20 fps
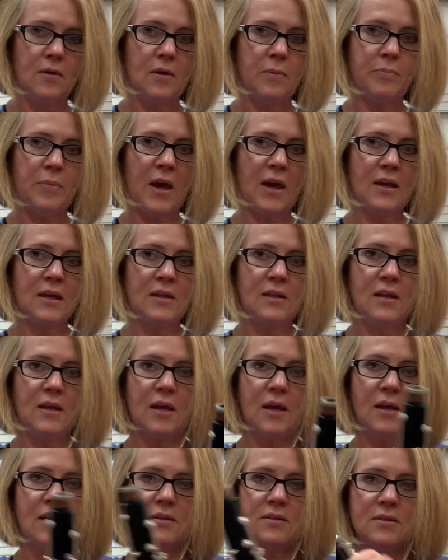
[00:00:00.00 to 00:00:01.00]
back in the
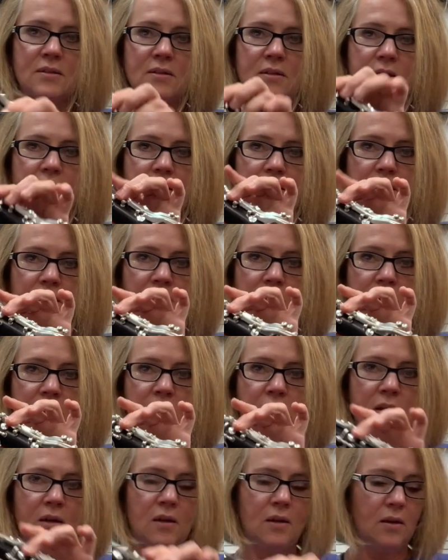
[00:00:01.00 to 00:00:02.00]
case.
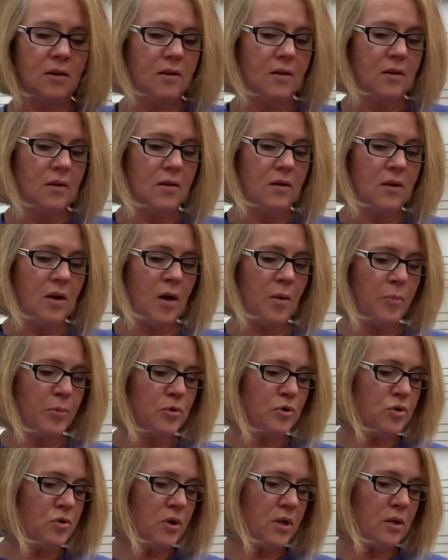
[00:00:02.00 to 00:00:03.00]
Upper
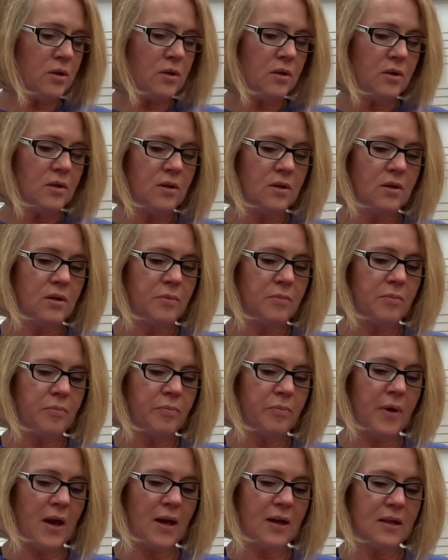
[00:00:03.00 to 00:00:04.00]
joint,
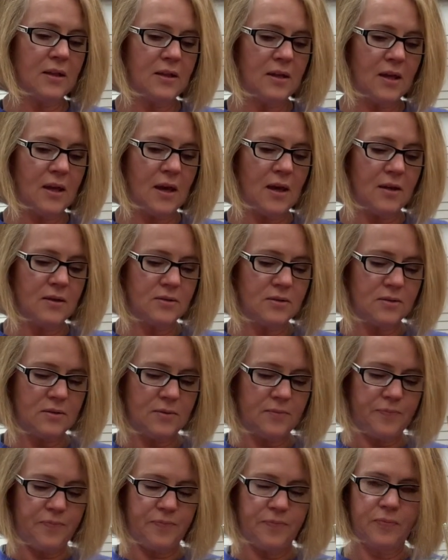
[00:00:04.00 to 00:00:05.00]
back in the case.
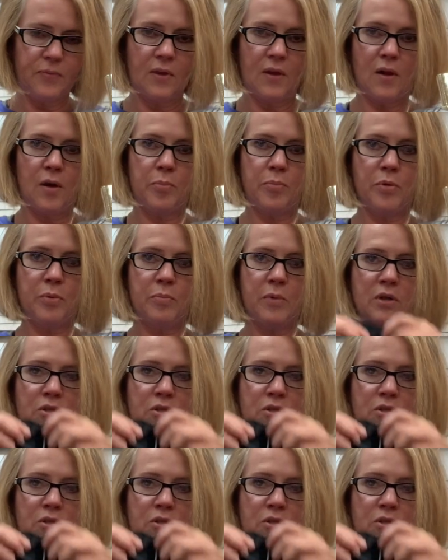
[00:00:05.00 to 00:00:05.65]
Put my